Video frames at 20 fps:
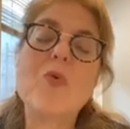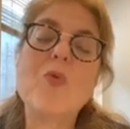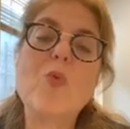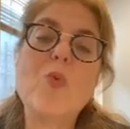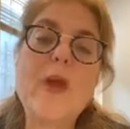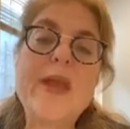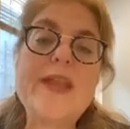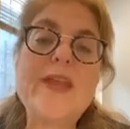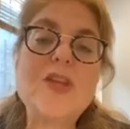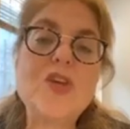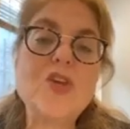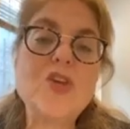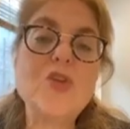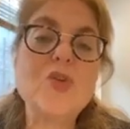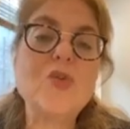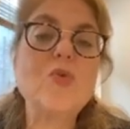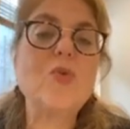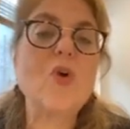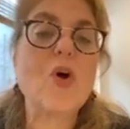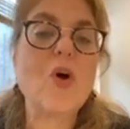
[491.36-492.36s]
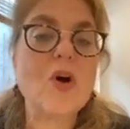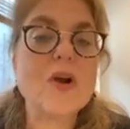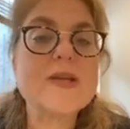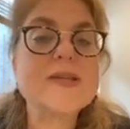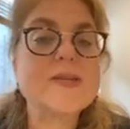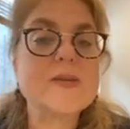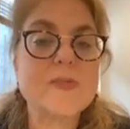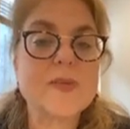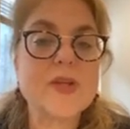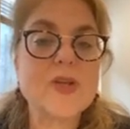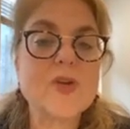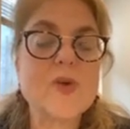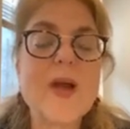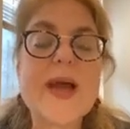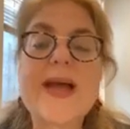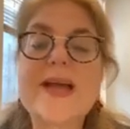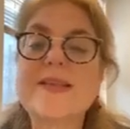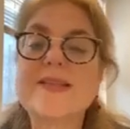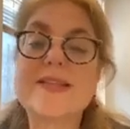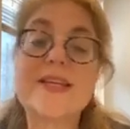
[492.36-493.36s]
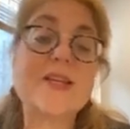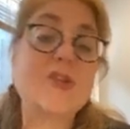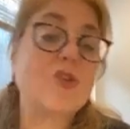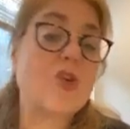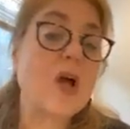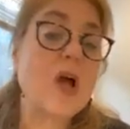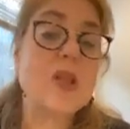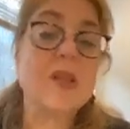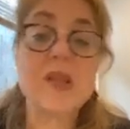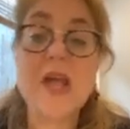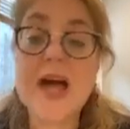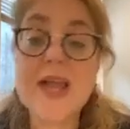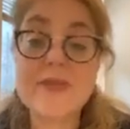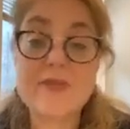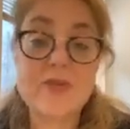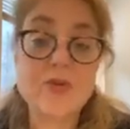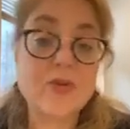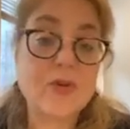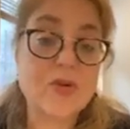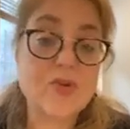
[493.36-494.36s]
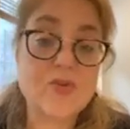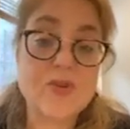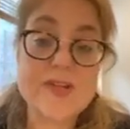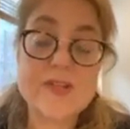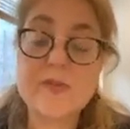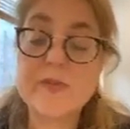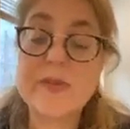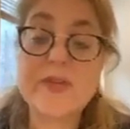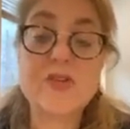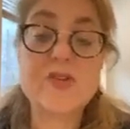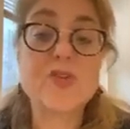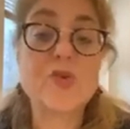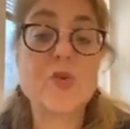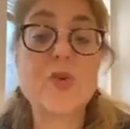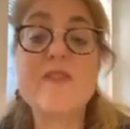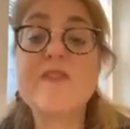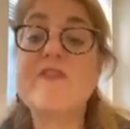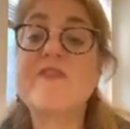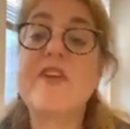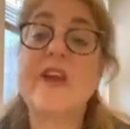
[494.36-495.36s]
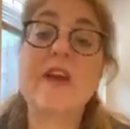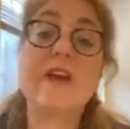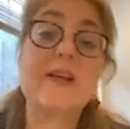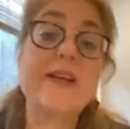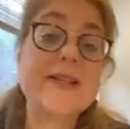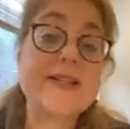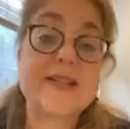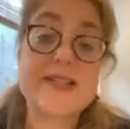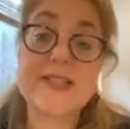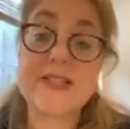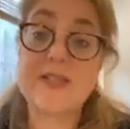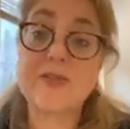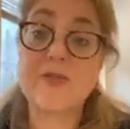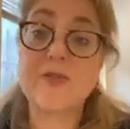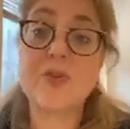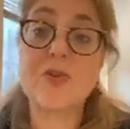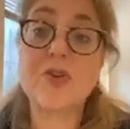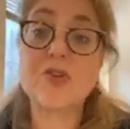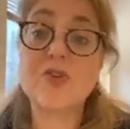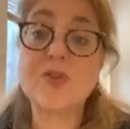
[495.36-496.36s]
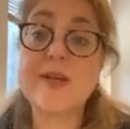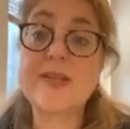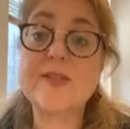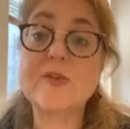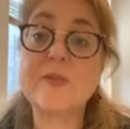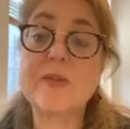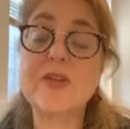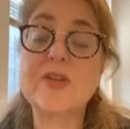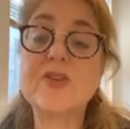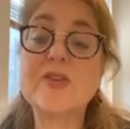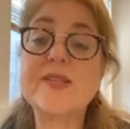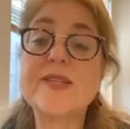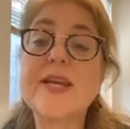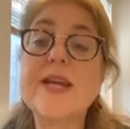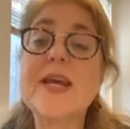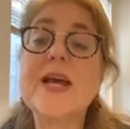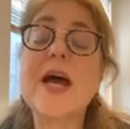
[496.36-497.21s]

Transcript: when you are somebody who has either a lot of neurotransmitters or very sensitive neurotransmitters,